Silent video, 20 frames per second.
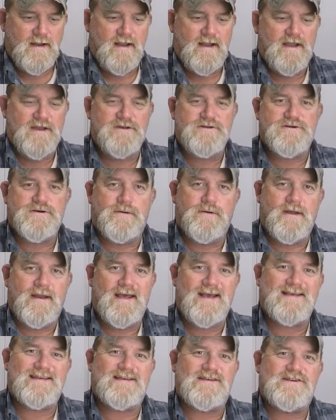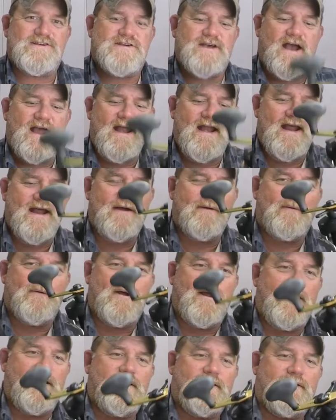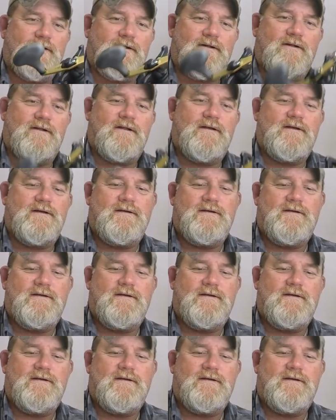into an exciting reel.